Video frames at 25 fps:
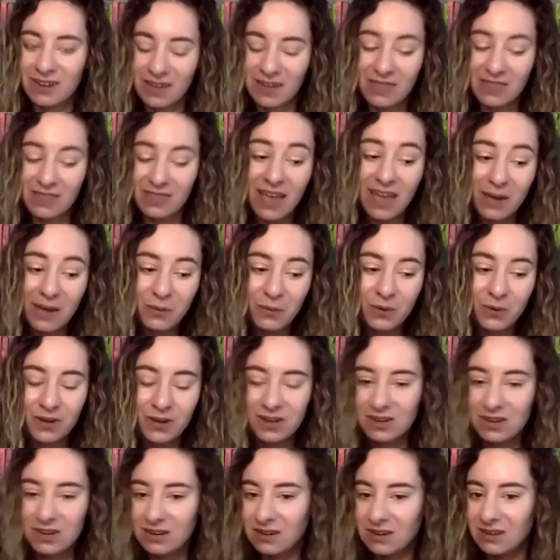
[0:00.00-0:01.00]
And that
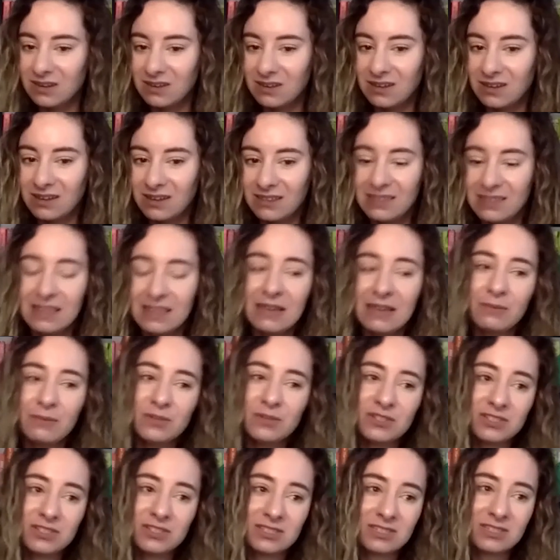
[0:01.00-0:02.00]
one, it was
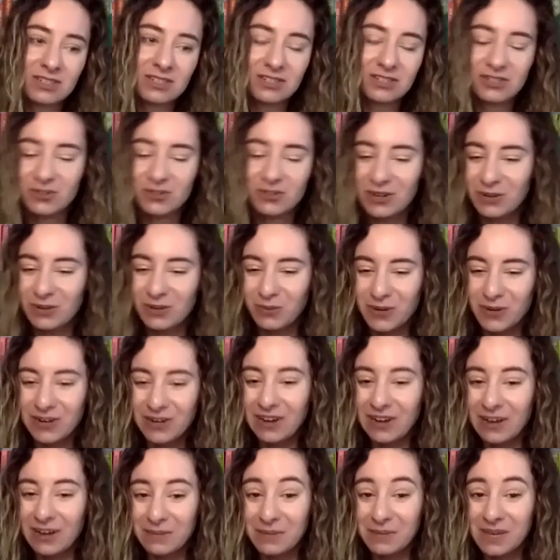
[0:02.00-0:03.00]
just such a joy to work
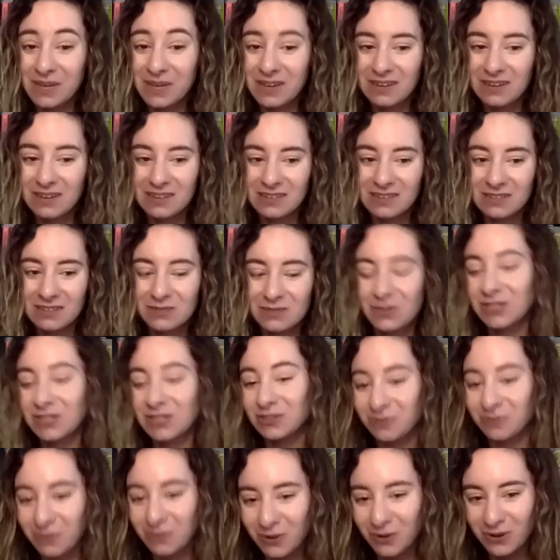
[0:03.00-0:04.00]
on because
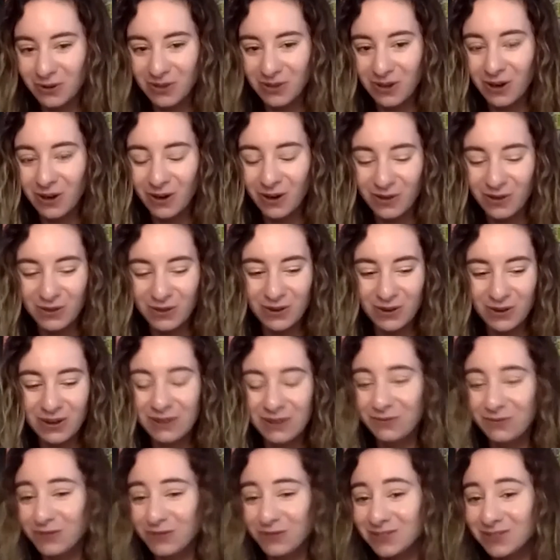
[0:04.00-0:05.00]
Rachel Moore, the author,
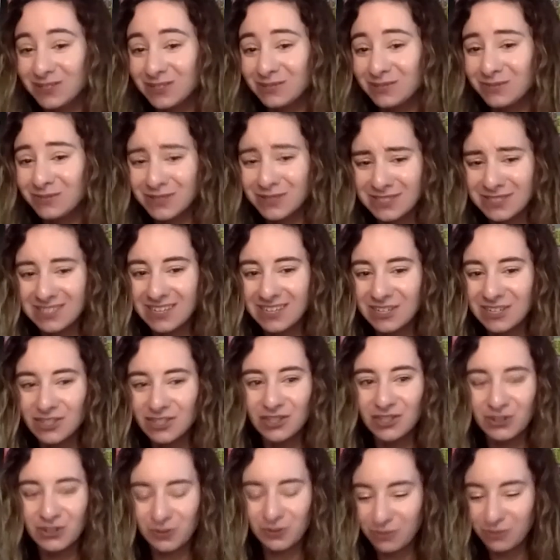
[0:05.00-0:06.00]
infused it with
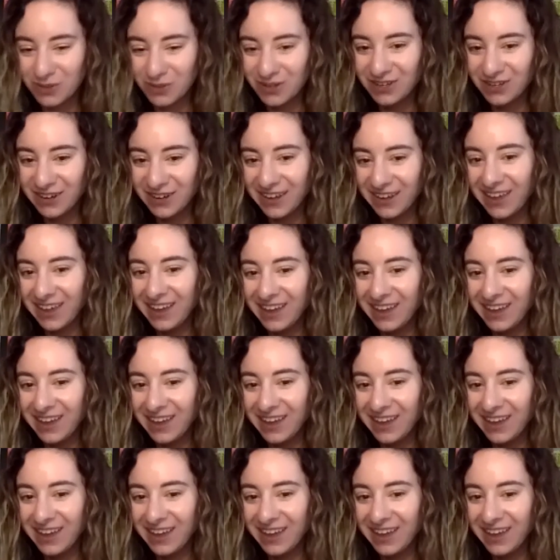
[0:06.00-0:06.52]
such humor.